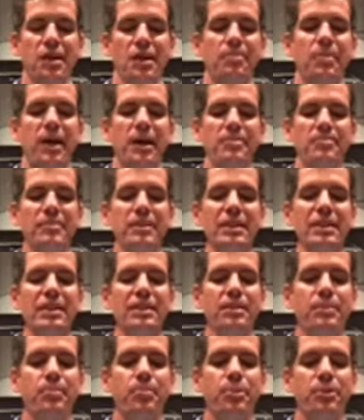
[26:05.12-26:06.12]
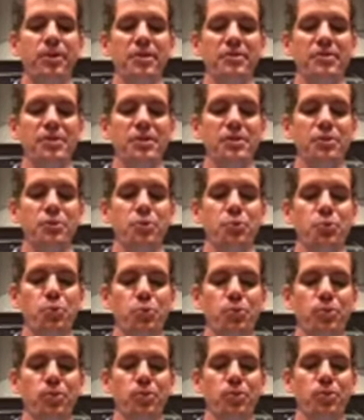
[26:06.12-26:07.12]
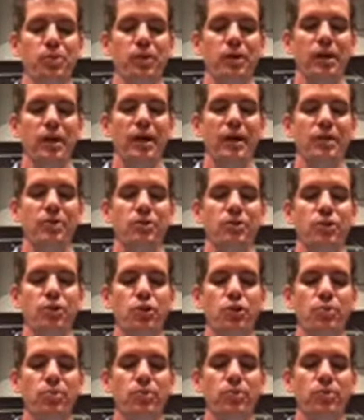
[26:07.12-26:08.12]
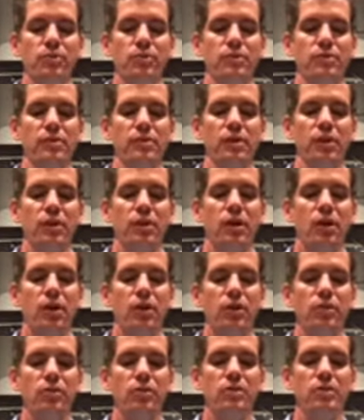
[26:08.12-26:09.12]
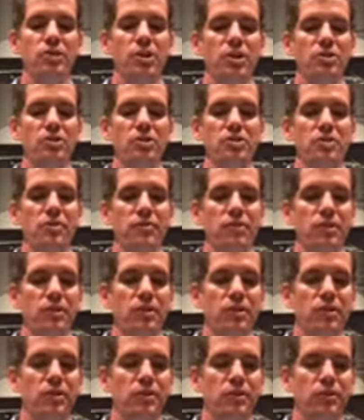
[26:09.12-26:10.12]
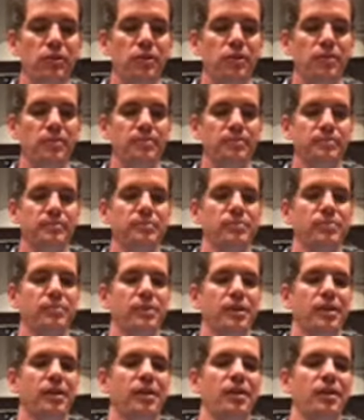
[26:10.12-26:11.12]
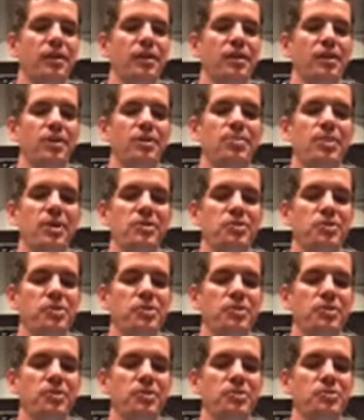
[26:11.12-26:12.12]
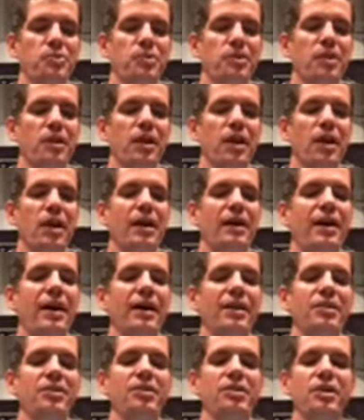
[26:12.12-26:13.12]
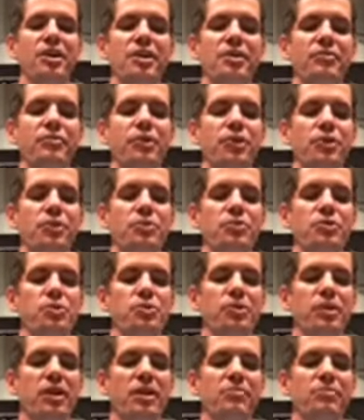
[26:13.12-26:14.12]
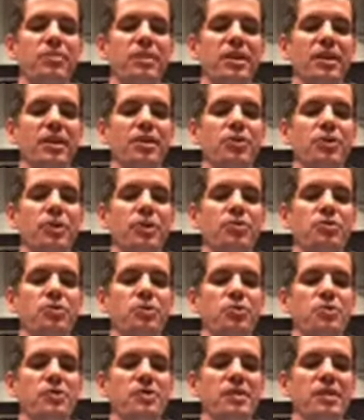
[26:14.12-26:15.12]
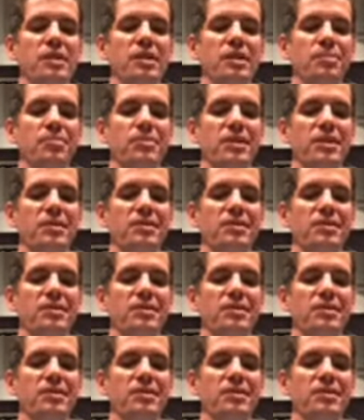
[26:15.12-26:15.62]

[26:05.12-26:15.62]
By me, princes rule, and nobles, all the judges of the earth. You might circle this one. I love those who love me, and those who seek me